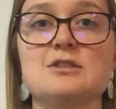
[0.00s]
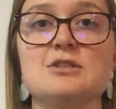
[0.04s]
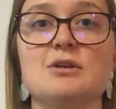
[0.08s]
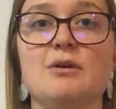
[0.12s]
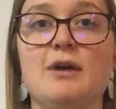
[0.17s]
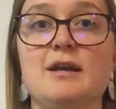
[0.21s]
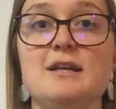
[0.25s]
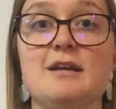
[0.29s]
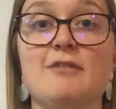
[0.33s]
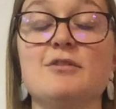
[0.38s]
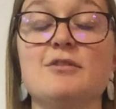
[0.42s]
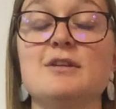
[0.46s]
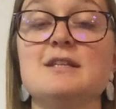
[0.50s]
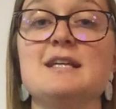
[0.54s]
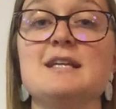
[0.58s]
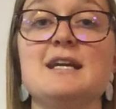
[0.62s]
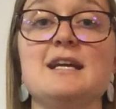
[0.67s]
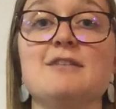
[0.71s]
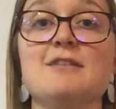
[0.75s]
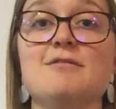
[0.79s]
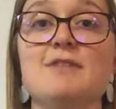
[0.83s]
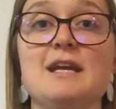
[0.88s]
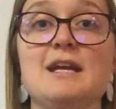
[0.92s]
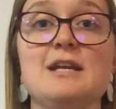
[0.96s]
So I definitely
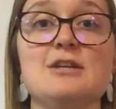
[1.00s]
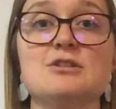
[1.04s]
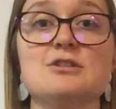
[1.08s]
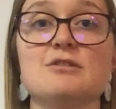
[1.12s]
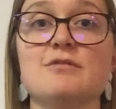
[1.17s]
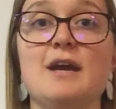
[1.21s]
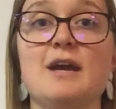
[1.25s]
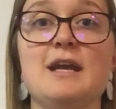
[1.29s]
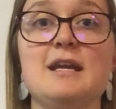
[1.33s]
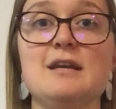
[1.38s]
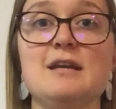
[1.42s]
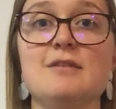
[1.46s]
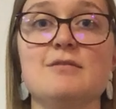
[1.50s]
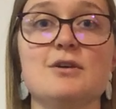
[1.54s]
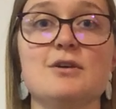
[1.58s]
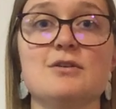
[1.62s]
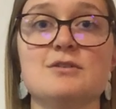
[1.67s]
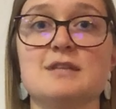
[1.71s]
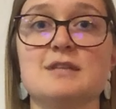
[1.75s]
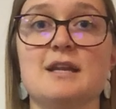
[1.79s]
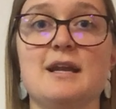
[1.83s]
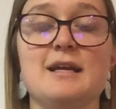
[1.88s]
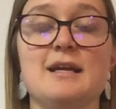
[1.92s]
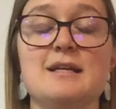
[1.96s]
take advantage of any of
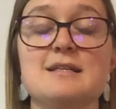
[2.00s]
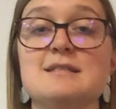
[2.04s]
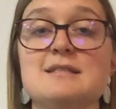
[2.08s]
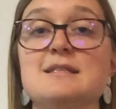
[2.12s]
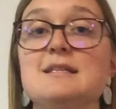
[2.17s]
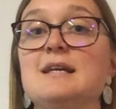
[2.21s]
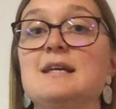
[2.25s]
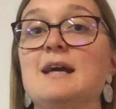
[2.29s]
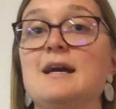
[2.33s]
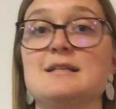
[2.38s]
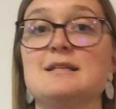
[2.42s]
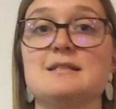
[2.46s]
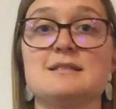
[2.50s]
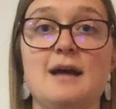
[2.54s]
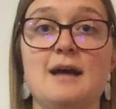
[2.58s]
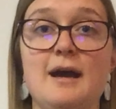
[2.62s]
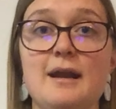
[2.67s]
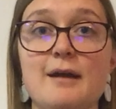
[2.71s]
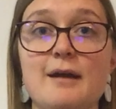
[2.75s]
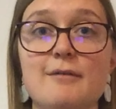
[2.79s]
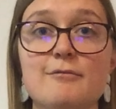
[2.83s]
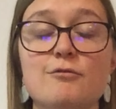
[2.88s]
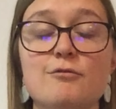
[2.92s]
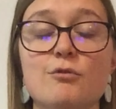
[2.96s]
those that I can see. I
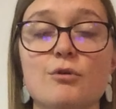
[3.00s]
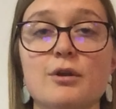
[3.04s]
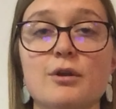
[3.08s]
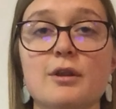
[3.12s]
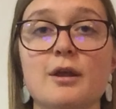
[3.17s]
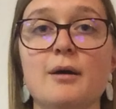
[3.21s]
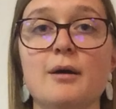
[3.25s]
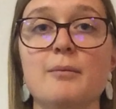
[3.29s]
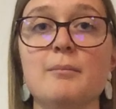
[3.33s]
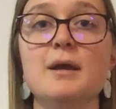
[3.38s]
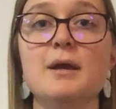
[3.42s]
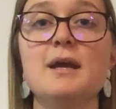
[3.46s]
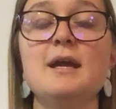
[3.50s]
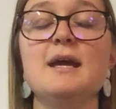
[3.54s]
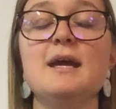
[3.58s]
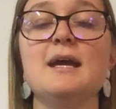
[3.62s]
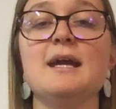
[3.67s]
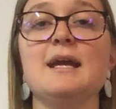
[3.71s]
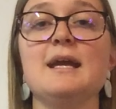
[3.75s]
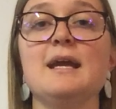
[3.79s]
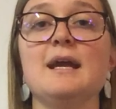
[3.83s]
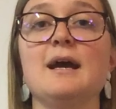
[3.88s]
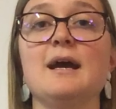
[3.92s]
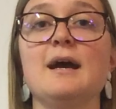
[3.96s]
sign up for them
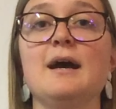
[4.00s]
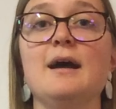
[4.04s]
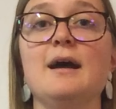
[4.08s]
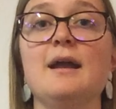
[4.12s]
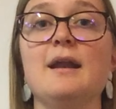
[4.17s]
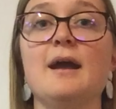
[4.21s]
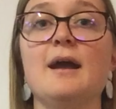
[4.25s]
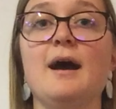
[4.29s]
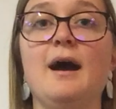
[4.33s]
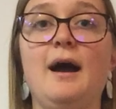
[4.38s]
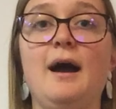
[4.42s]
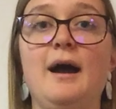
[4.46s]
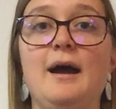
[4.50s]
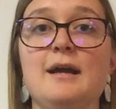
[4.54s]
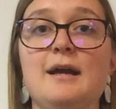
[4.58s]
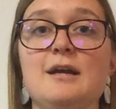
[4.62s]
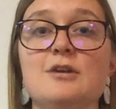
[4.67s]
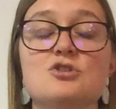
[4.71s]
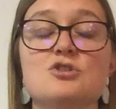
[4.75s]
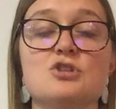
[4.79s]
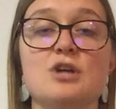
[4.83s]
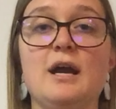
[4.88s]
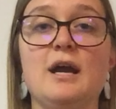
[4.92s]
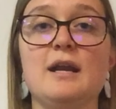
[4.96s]
and
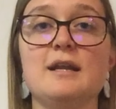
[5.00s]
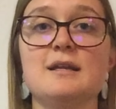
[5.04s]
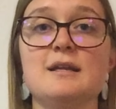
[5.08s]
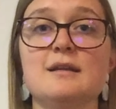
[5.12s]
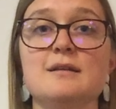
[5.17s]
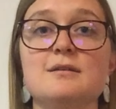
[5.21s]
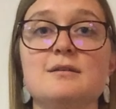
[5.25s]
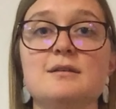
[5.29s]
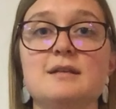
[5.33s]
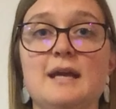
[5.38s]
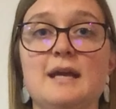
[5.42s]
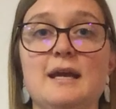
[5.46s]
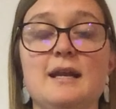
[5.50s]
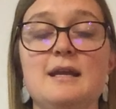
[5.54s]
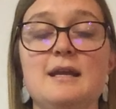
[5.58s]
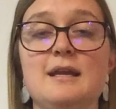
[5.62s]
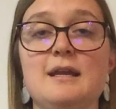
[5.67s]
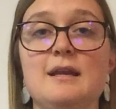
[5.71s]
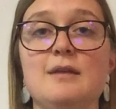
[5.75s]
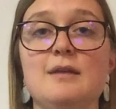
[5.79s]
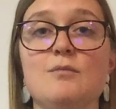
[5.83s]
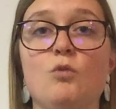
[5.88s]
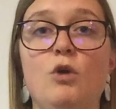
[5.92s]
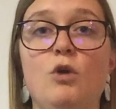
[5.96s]
I try to get
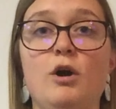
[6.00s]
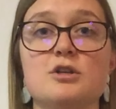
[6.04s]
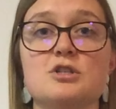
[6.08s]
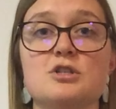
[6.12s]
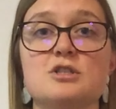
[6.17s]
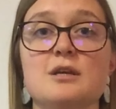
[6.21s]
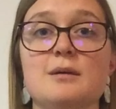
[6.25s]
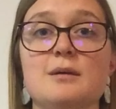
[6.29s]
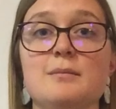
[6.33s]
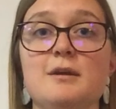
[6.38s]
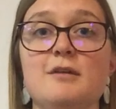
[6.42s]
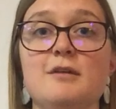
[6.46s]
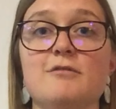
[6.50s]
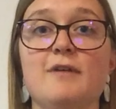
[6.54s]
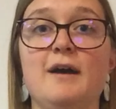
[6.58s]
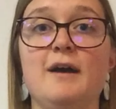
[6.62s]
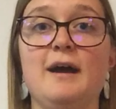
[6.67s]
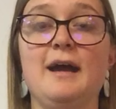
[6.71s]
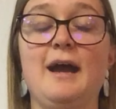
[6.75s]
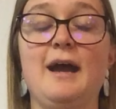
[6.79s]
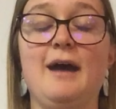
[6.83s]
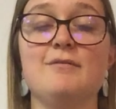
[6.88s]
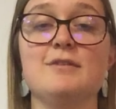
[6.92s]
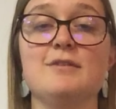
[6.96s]
in and watch them if
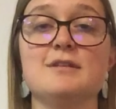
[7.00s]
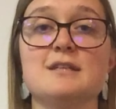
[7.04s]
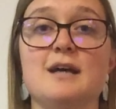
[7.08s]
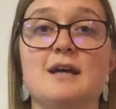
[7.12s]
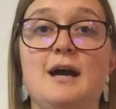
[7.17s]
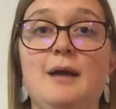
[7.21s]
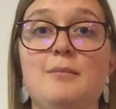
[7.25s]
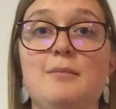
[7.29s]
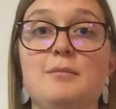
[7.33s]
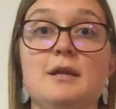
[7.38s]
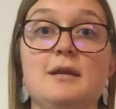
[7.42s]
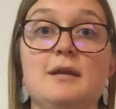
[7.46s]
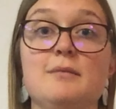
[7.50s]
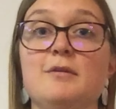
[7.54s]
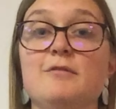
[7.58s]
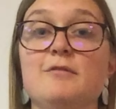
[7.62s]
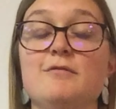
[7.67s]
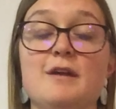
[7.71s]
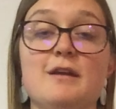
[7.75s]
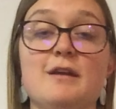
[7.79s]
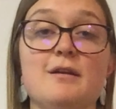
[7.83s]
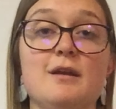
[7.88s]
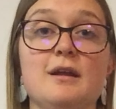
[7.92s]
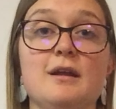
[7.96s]
I have the time and
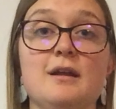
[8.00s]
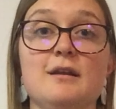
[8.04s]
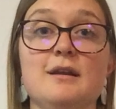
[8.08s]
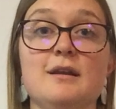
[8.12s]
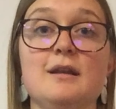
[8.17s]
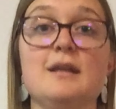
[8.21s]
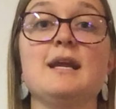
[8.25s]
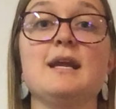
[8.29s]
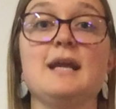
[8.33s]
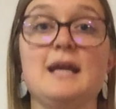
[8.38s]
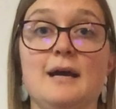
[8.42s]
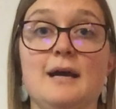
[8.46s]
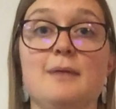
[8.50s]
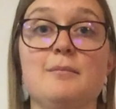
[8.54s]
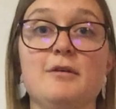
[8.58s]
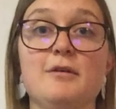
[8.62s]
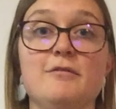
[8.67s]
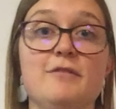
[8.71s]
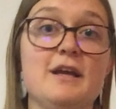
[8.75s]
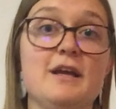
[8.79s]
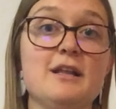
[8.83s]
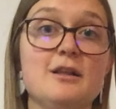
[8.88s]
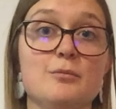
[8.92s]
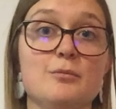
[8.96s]
am, and am
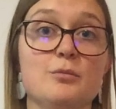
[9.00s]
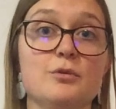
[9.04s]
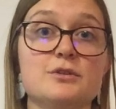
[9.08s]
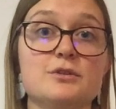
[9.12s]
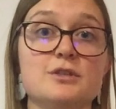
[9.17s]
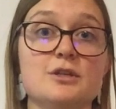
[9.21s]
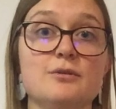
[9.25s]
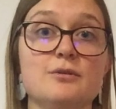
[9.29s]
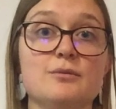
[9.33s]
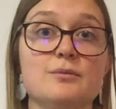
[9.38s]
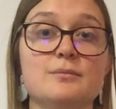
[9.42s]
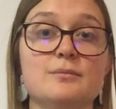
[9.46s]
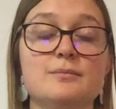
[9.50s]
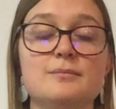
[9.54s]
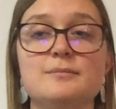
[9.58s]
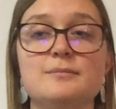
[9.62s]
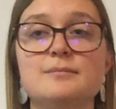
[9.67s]
available to.